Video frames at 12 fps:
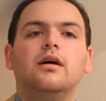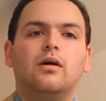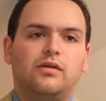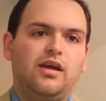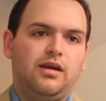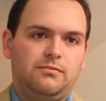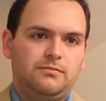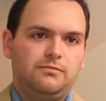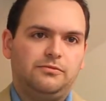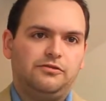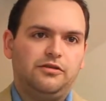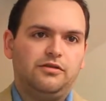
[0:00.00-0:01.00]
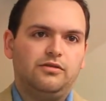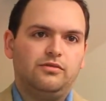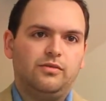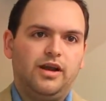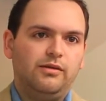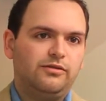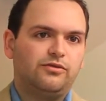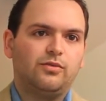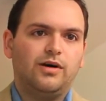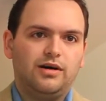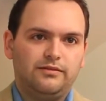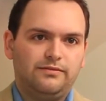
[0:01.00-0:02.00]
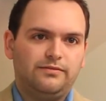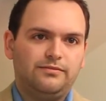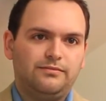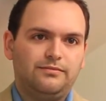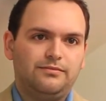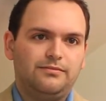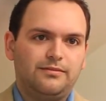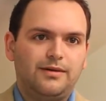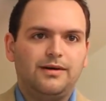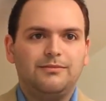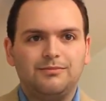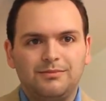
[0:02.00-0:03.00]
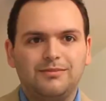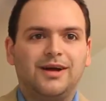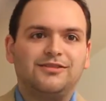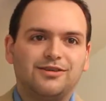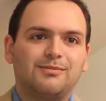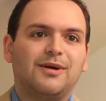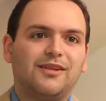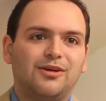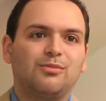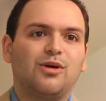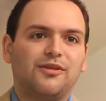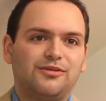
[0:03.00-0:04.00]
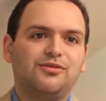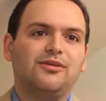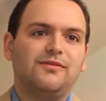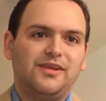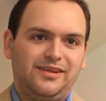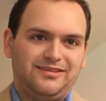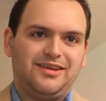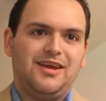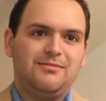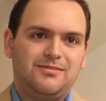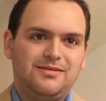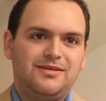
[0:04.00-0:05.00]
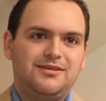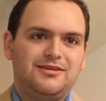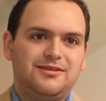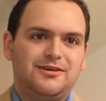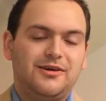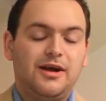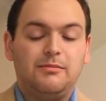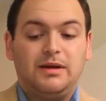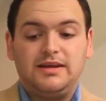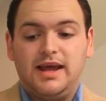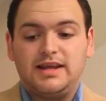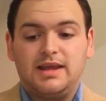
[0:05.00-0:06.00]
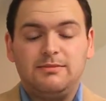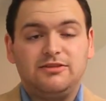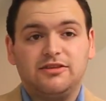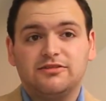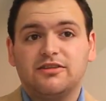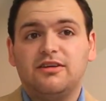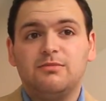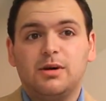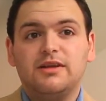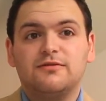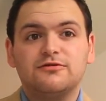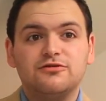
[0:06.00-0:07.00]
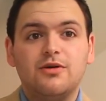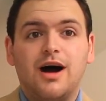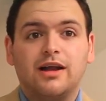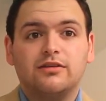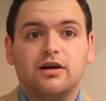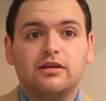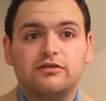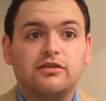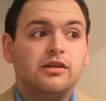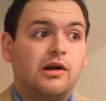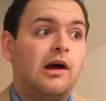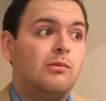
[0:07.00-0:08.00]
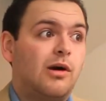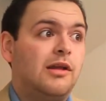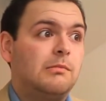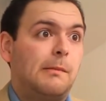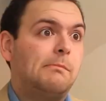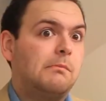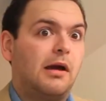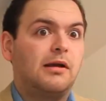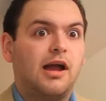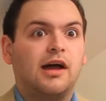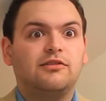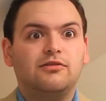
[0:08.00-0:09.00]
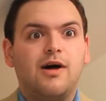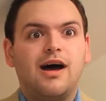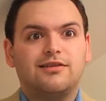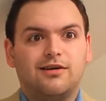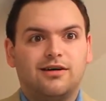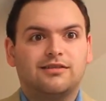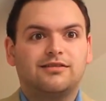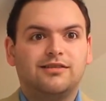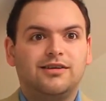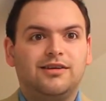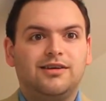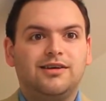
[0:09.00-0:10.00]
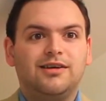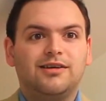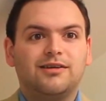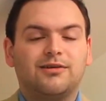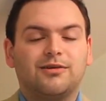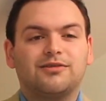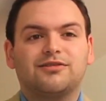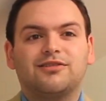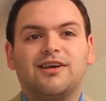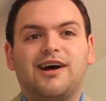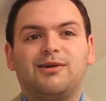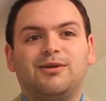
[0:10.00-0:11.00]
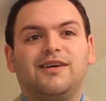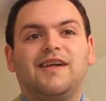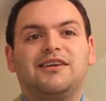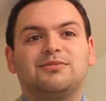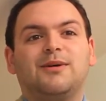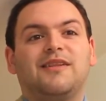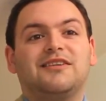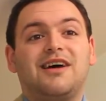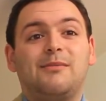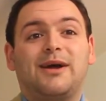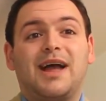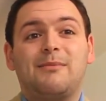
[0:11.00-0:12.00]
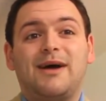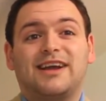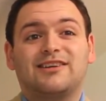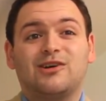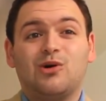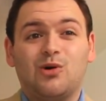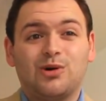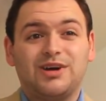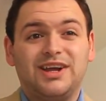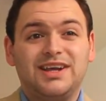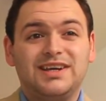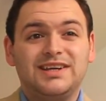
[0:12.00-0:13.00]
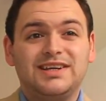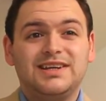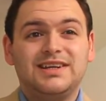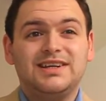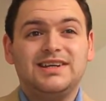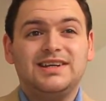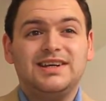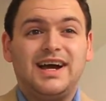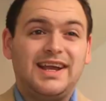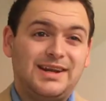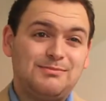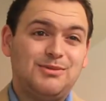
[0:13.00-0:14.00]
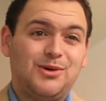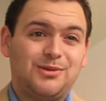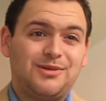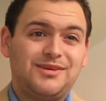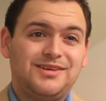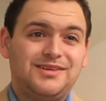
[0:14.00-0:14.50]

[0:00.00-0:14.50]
Okay, so when I was 12, I took my little brother to a Phillies game. All right, my dad gave me just enough money for two hot dogs, so you know I went and I got two hot dogs. Of course, I realized by the time I got back to Corey, I ate them both.